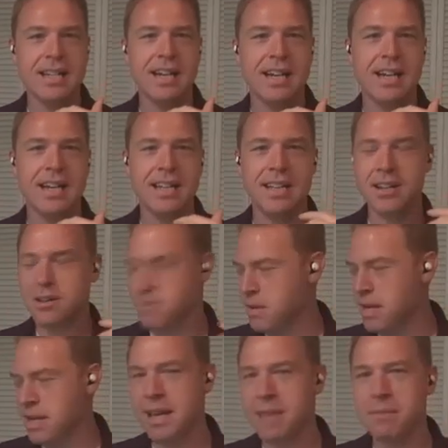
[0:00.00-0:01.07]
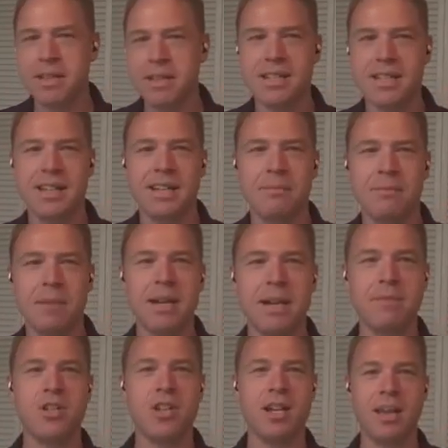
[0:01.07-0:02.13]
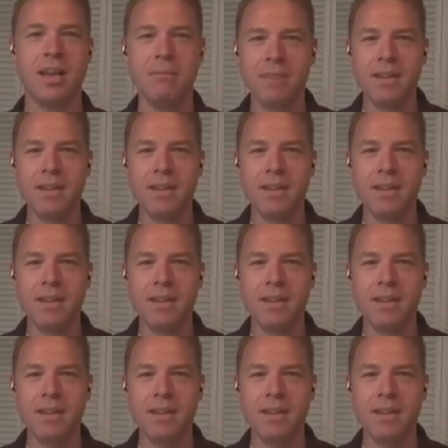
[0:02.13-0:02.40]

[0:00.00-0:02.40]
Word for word: uh, you know my name is uh, my name is JDM.